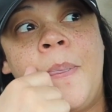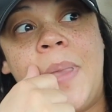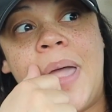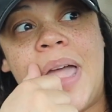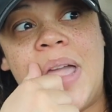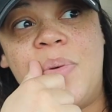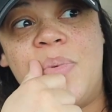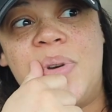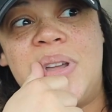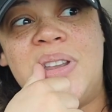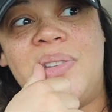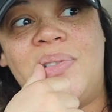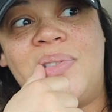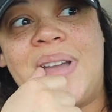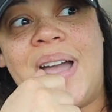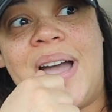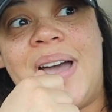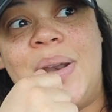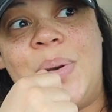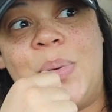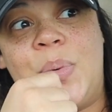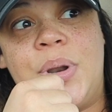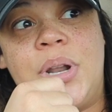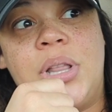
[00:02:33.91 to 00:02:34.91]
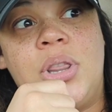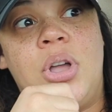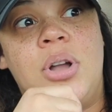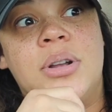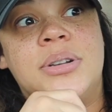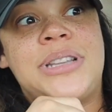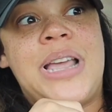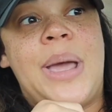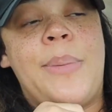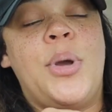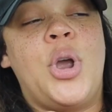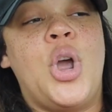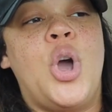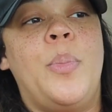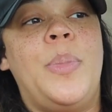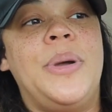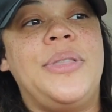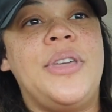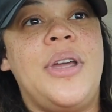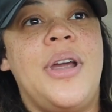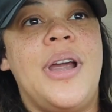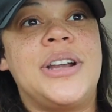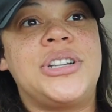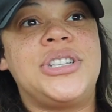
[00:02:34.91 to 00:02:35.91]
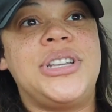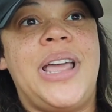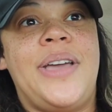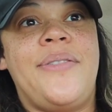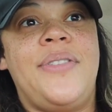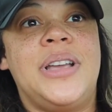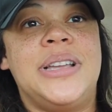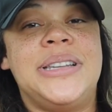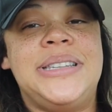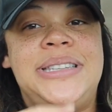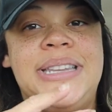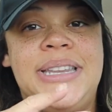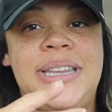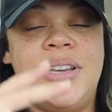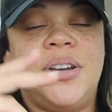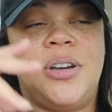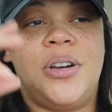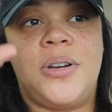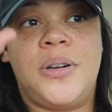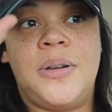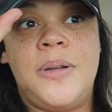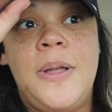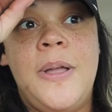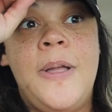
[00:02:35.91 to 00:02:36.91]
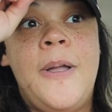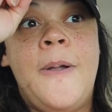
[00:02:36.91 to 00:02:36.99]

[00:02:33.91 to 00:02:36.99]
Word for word: I would have gotten one a long time ago. But they're actually having a deal